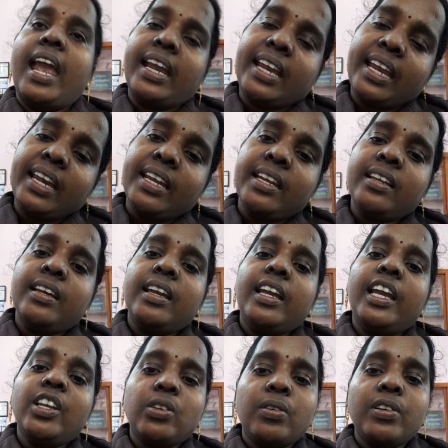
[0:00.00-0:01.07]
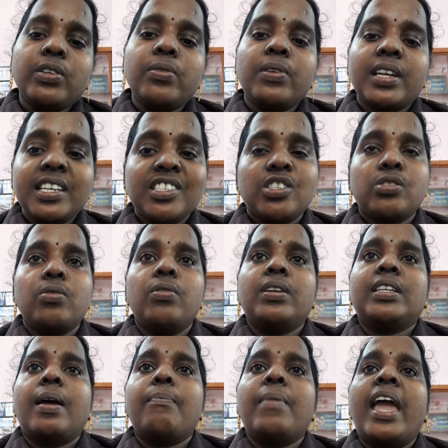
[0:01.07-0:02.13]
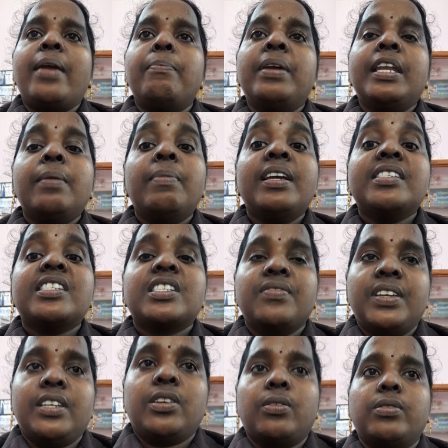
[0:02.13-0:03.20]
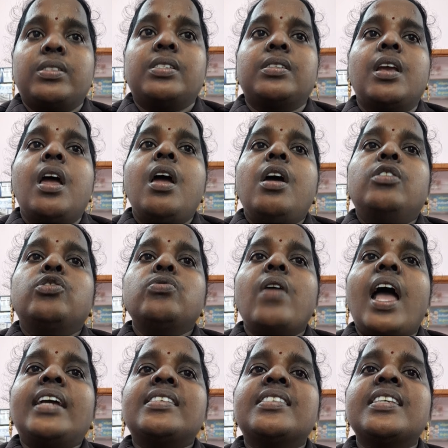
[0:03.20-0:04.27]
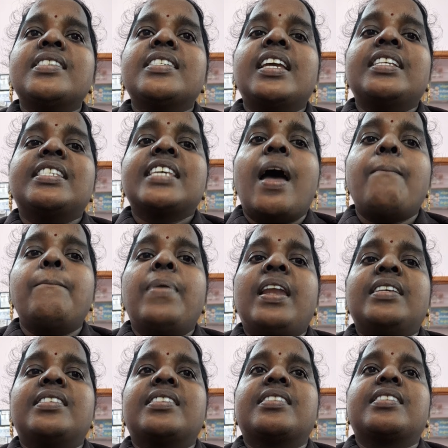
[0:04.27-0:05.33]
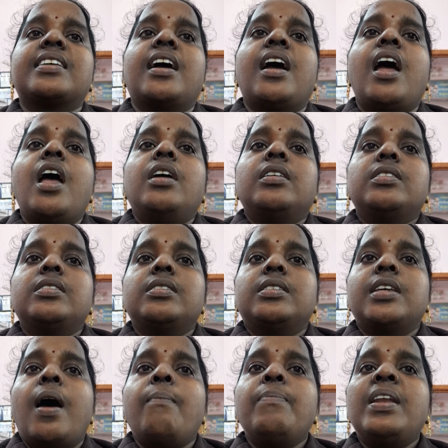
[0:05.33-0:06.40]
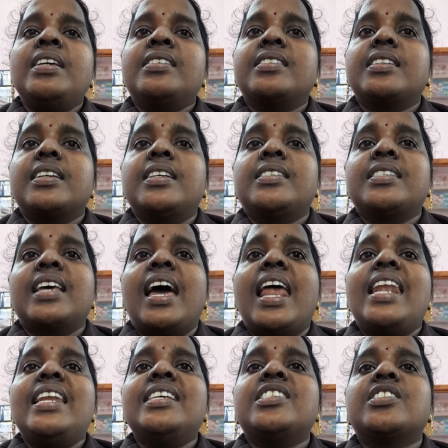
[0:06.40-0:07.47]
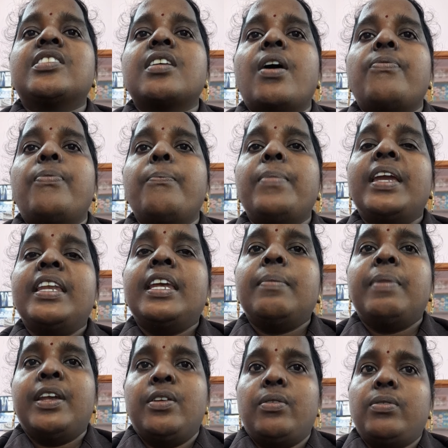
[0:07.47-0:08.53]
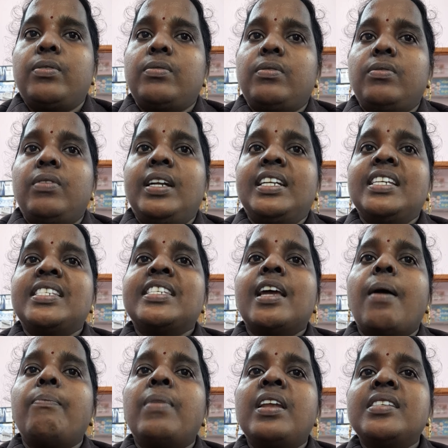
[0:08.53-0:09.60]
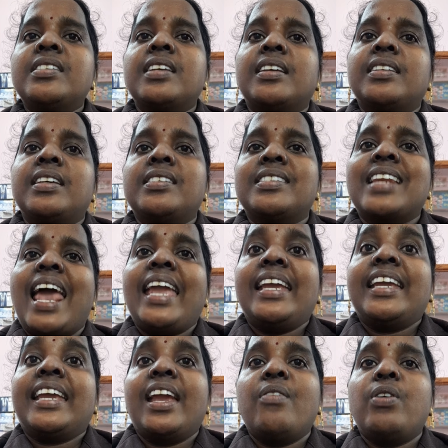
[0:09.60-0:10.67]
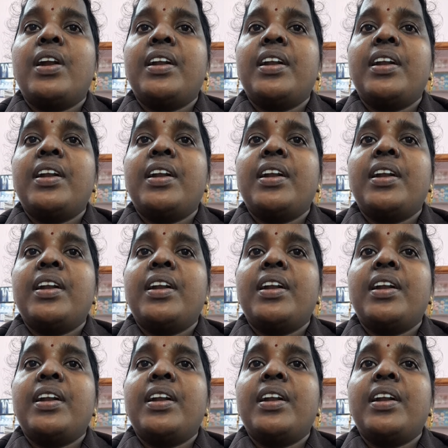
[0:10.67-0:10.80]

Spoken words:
again to restore the minimized windows. To access a jump list, jump list is a list of mini-menu. What is jump list? It is like a